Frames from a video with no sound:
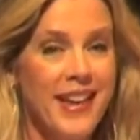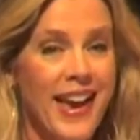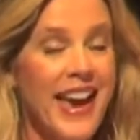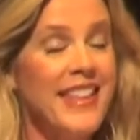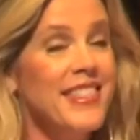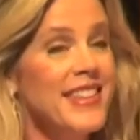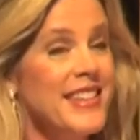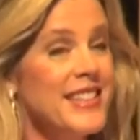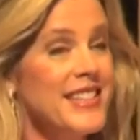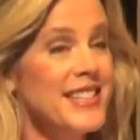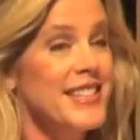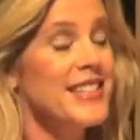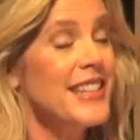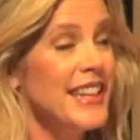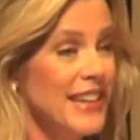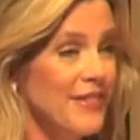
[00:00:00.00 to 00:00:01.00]
And
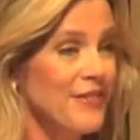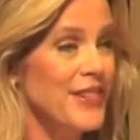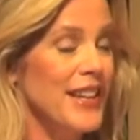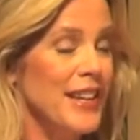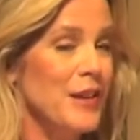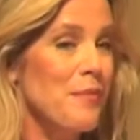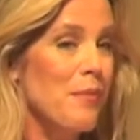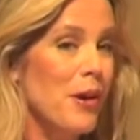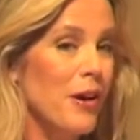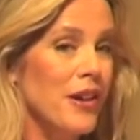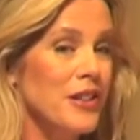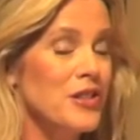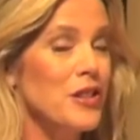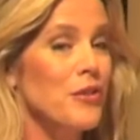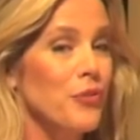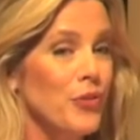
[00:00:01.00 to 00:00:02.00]
this evening
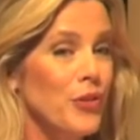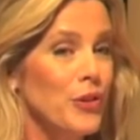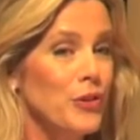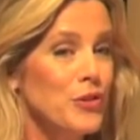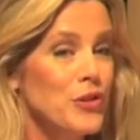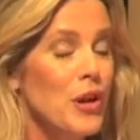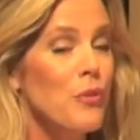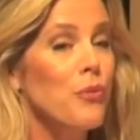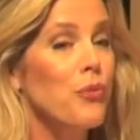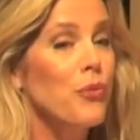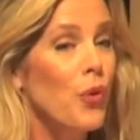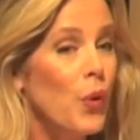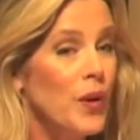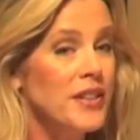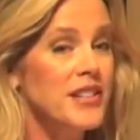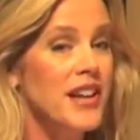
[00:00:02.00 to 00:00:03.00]
marks the first of
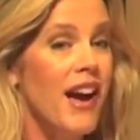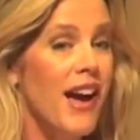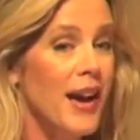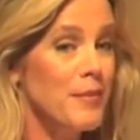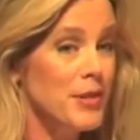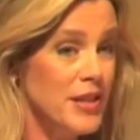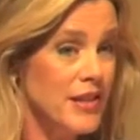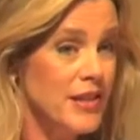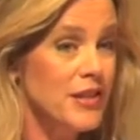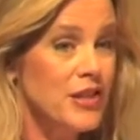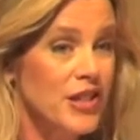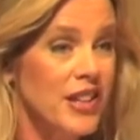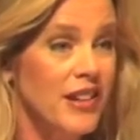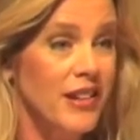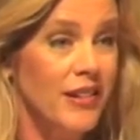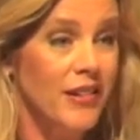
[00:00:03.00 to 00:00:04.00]
four times this
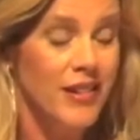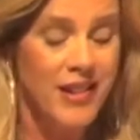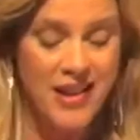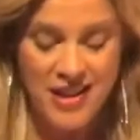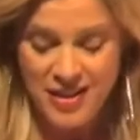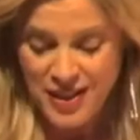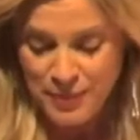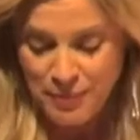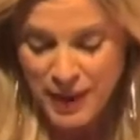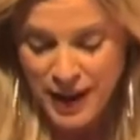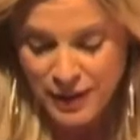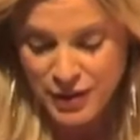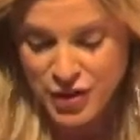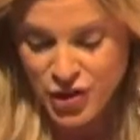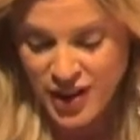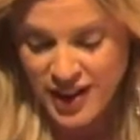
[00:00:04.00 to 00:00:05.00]
year that
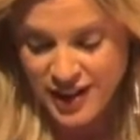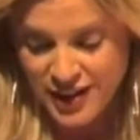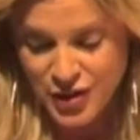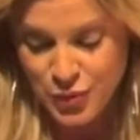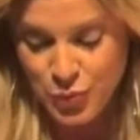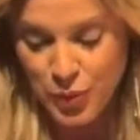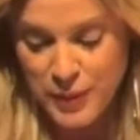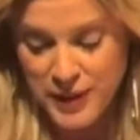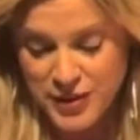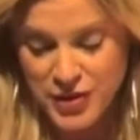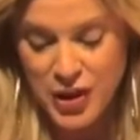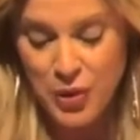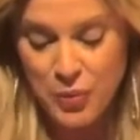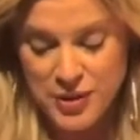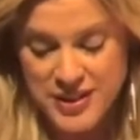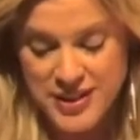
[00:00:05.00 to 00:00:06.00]
Byron Janis will be
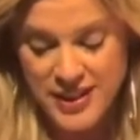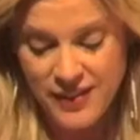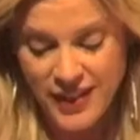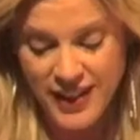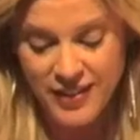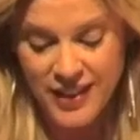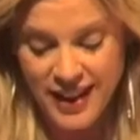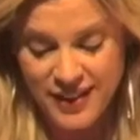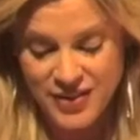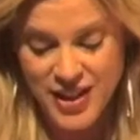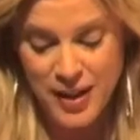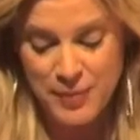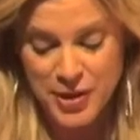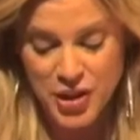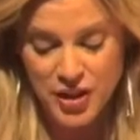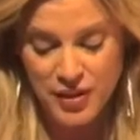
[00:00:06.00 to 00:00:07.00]
so receiving a
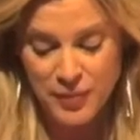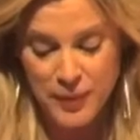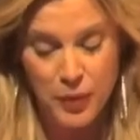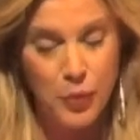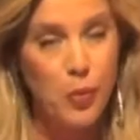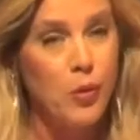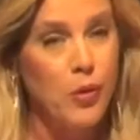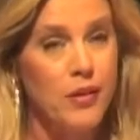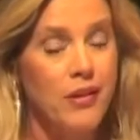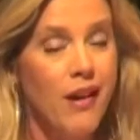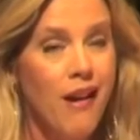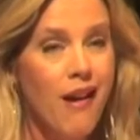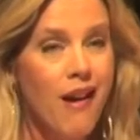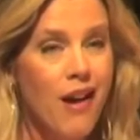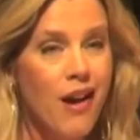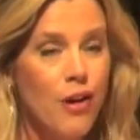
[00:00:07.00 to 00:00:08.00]
Lifetime Achievement Award.
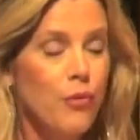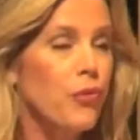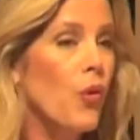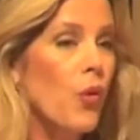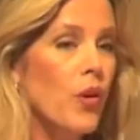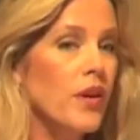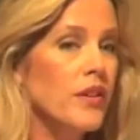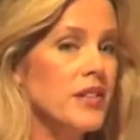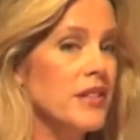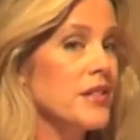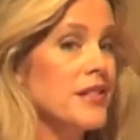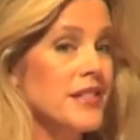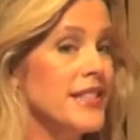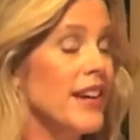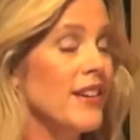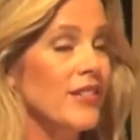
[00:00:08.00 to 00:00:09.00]
Four
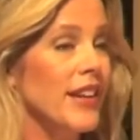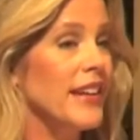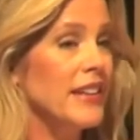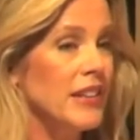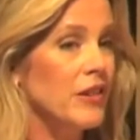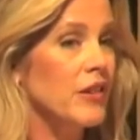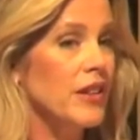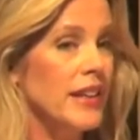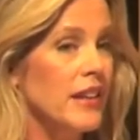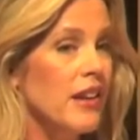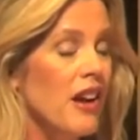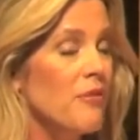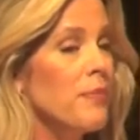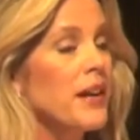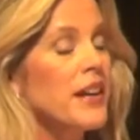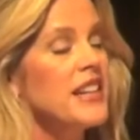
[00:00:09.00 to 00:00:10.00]
doesn't sound like nearly
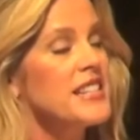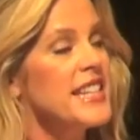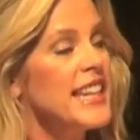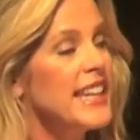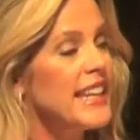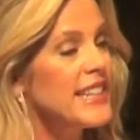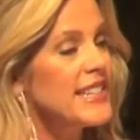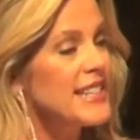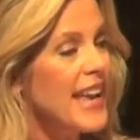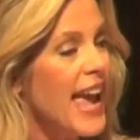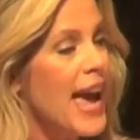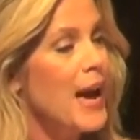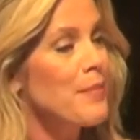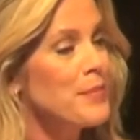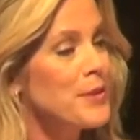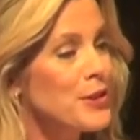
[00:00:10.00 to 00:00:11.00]
enough because it is
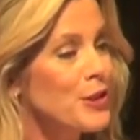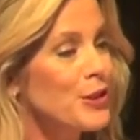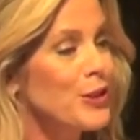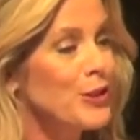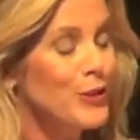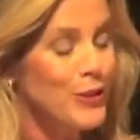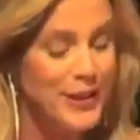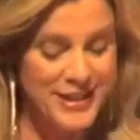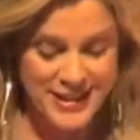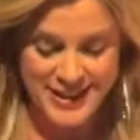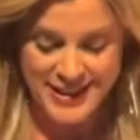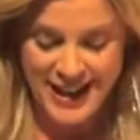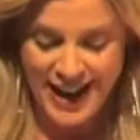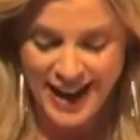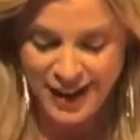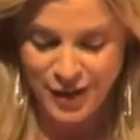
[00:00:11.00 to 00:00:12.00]
absolutely
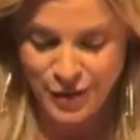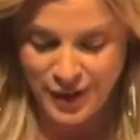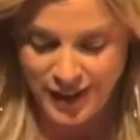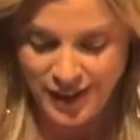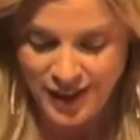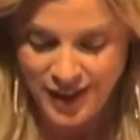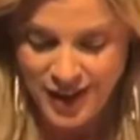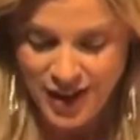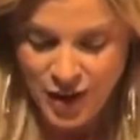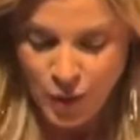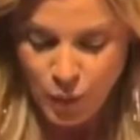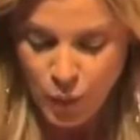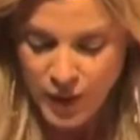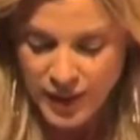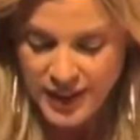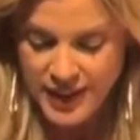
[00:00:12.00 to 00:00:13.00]
staggering
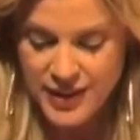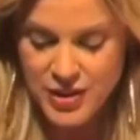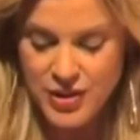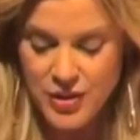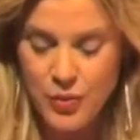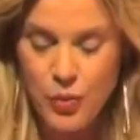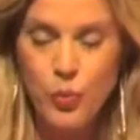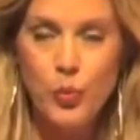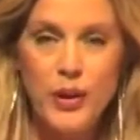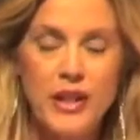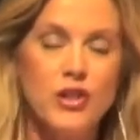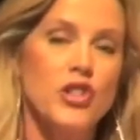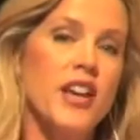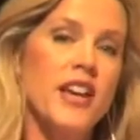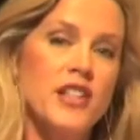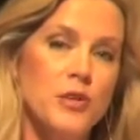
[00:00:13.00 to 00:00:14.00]
what his
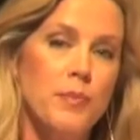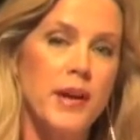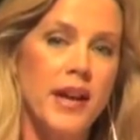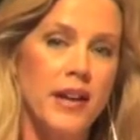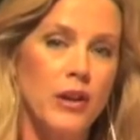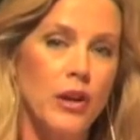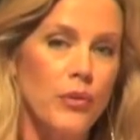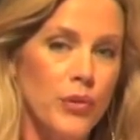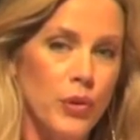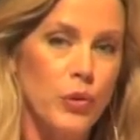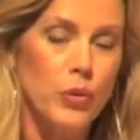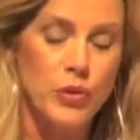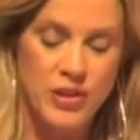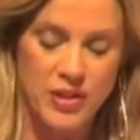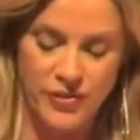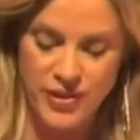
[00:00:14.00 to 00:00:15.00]
reach has been over the
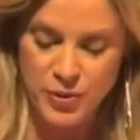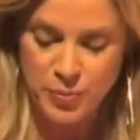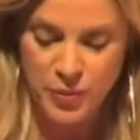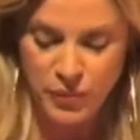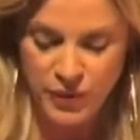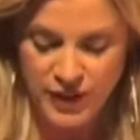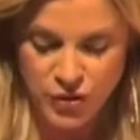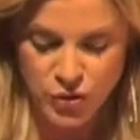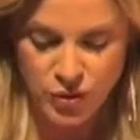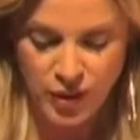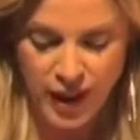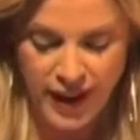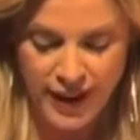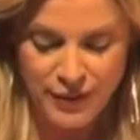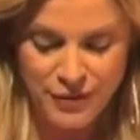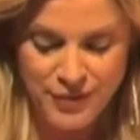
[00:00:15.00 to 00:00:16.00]
course of his professional
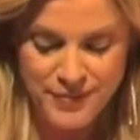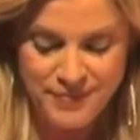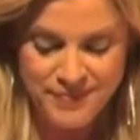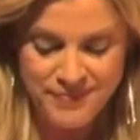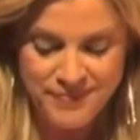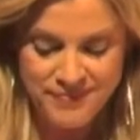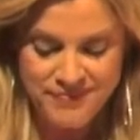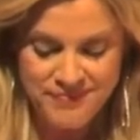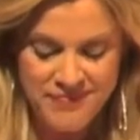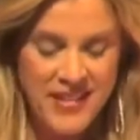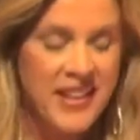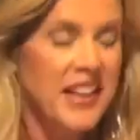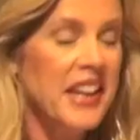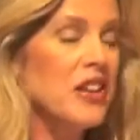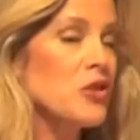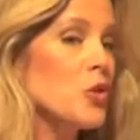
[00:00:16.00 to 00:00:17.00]
life.
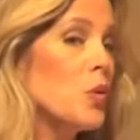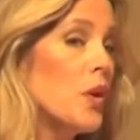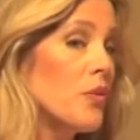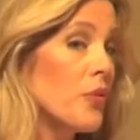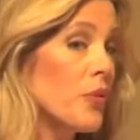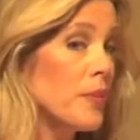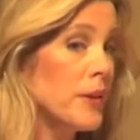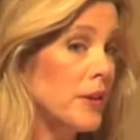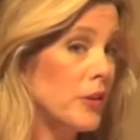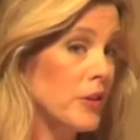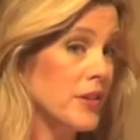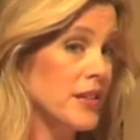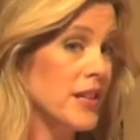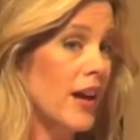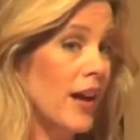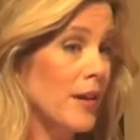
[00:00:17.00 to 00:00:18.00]
Here's a quote from the New
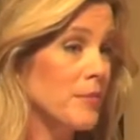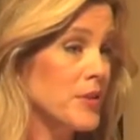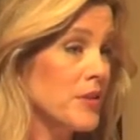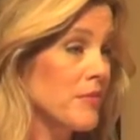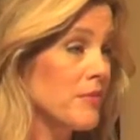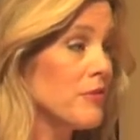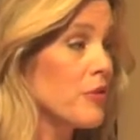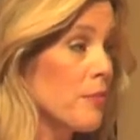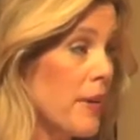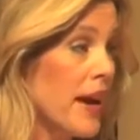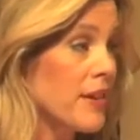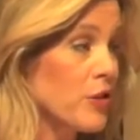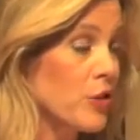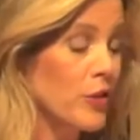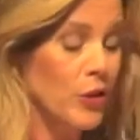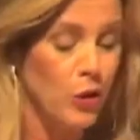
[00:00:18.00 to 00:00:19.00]
York Times from
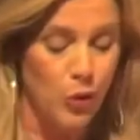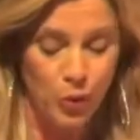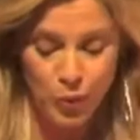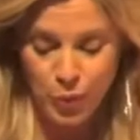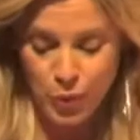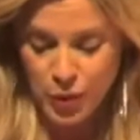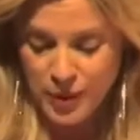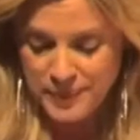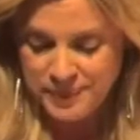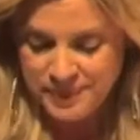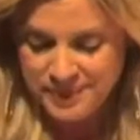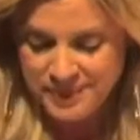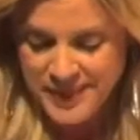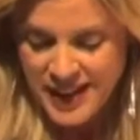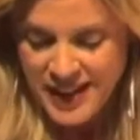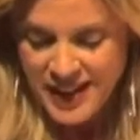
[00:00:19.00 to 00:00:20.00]
back during the Cold War.
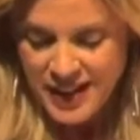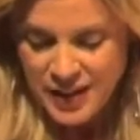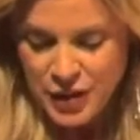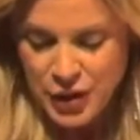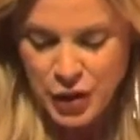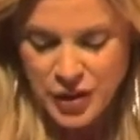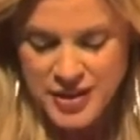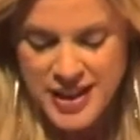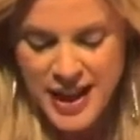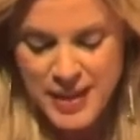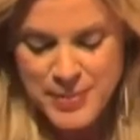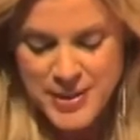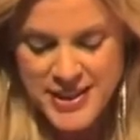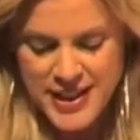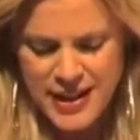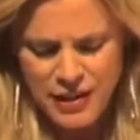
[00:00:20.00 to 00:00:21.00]
The New York
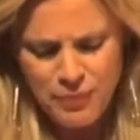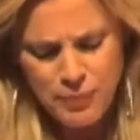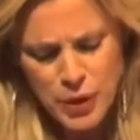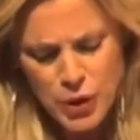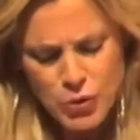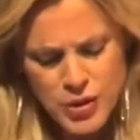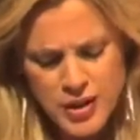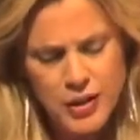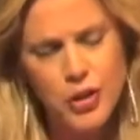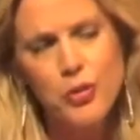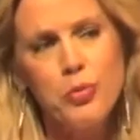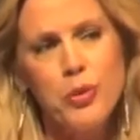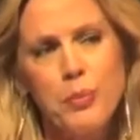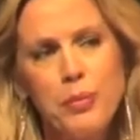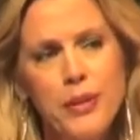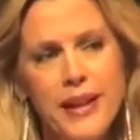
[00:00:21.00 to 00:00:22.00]
Times said if music
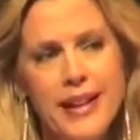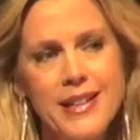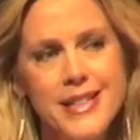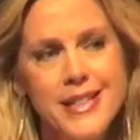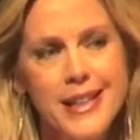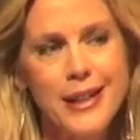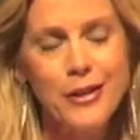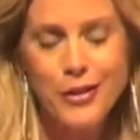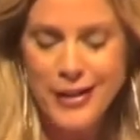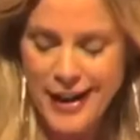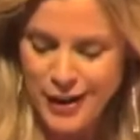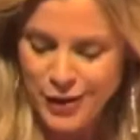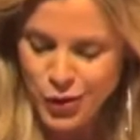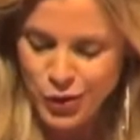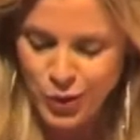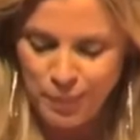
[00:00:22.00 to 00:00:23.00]
could replace
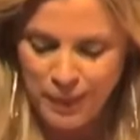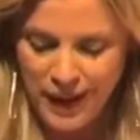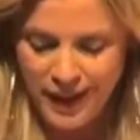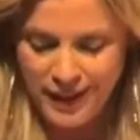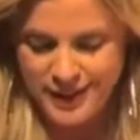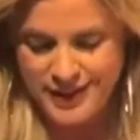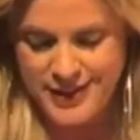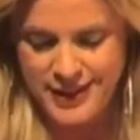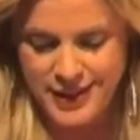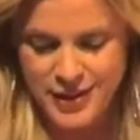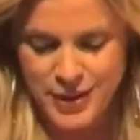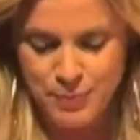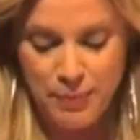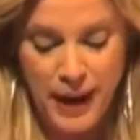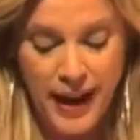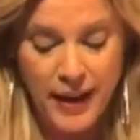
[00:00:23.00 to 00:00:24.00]
international
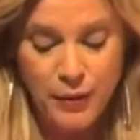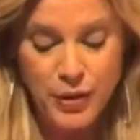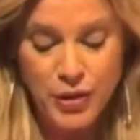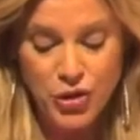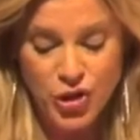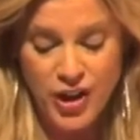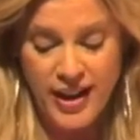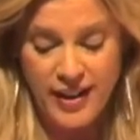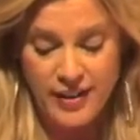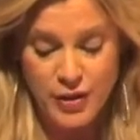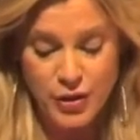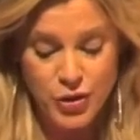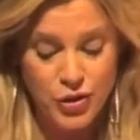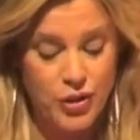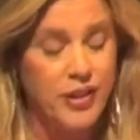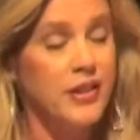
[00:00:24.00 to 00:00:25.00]
politics, Byron
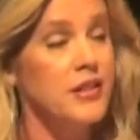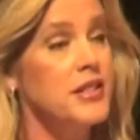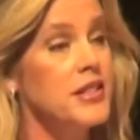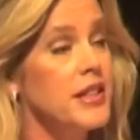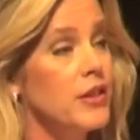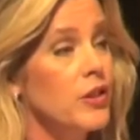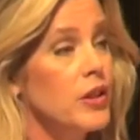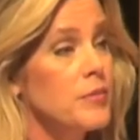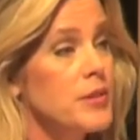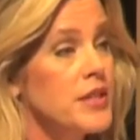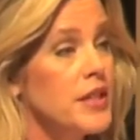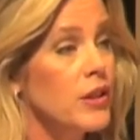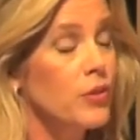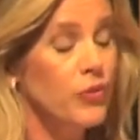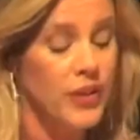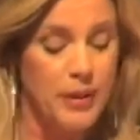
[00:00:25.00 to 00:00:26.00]
Janis could consider
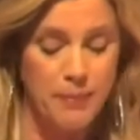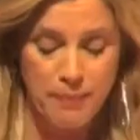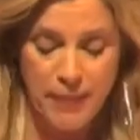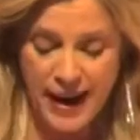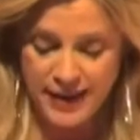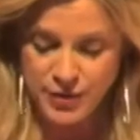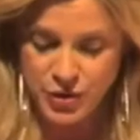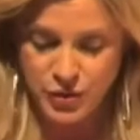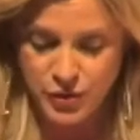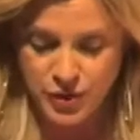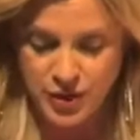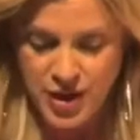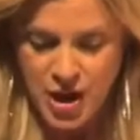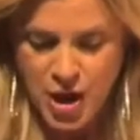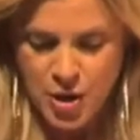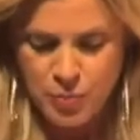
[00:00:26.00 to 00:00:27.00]
himself an ambassador,
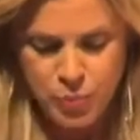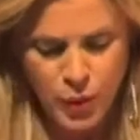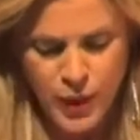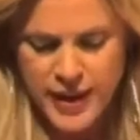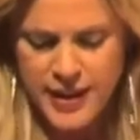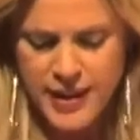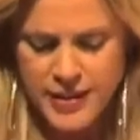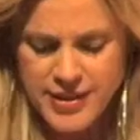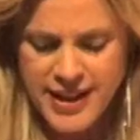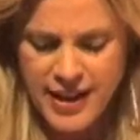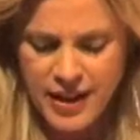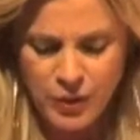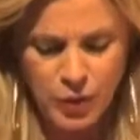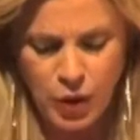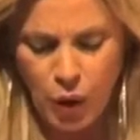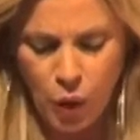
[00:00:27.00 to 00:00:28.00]
breaking
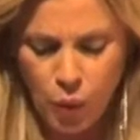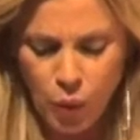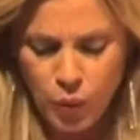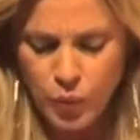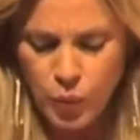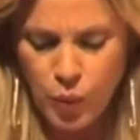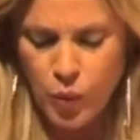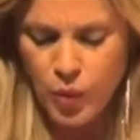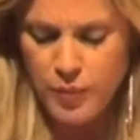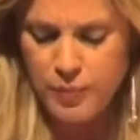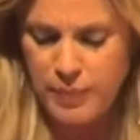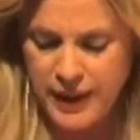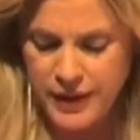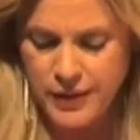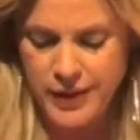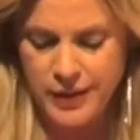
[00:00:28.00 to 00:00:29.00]
down Cold War
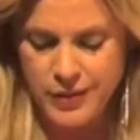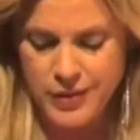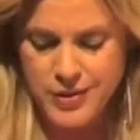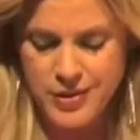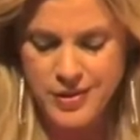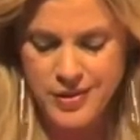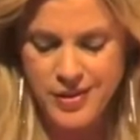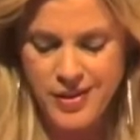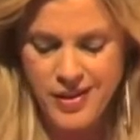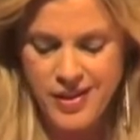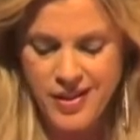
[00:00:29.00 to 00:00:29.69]
barriers.